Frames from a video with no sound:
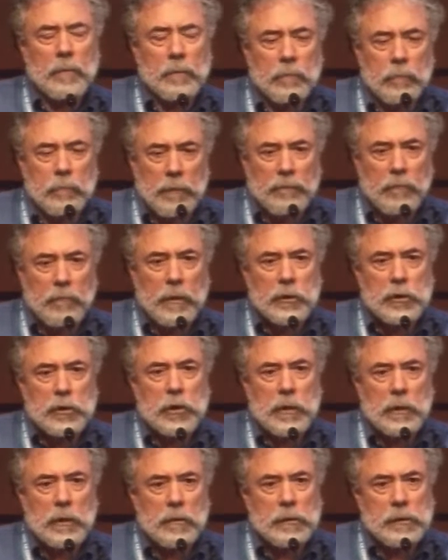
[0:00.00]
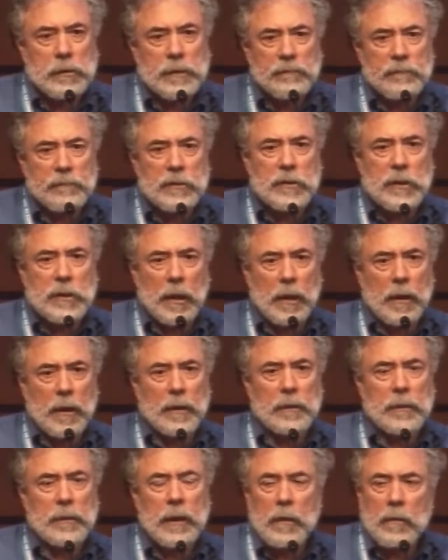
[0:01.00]
river engineers have
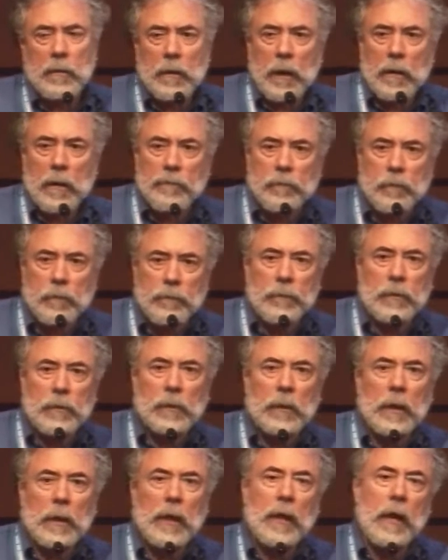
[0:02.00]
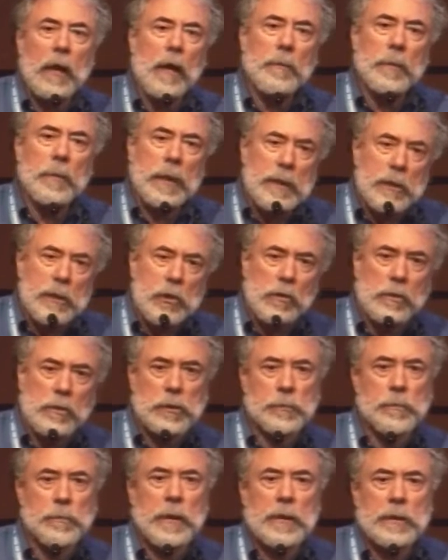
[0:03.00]
designed a fluvial accommodation
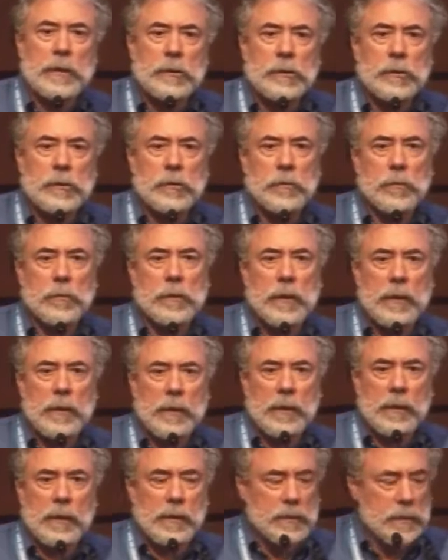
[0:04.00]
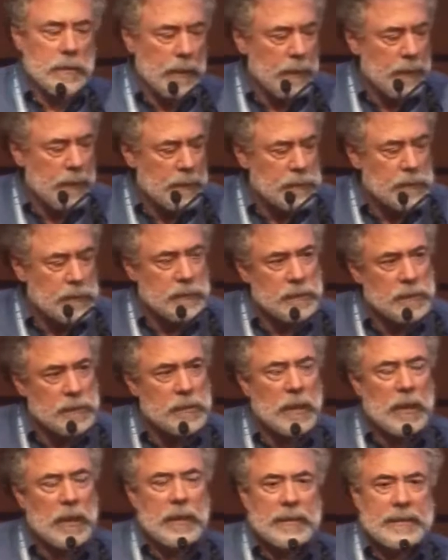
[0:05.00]
space to, in
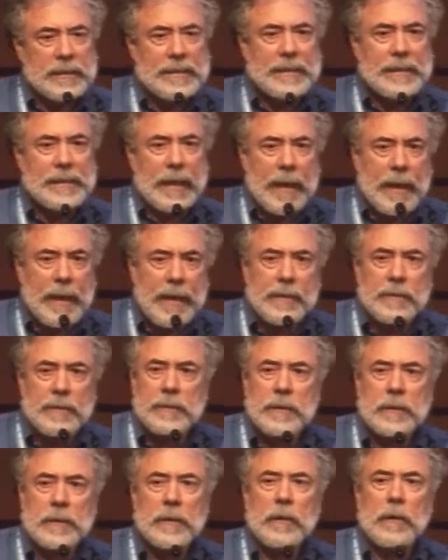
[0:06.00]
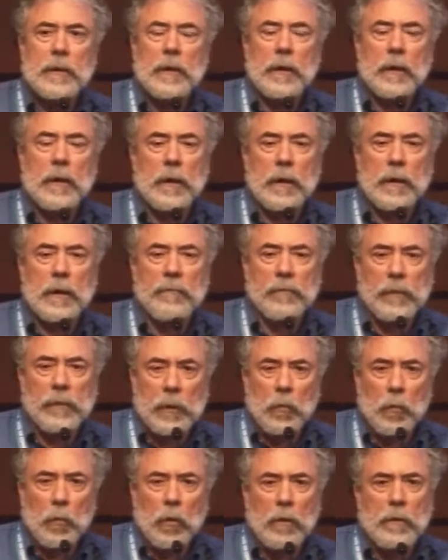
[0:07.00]
essence, decant
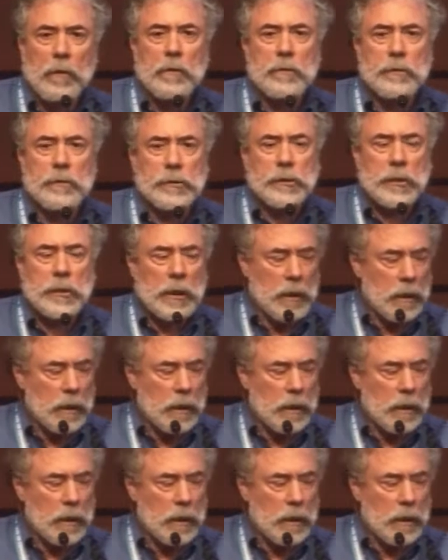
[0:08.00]
floodwaters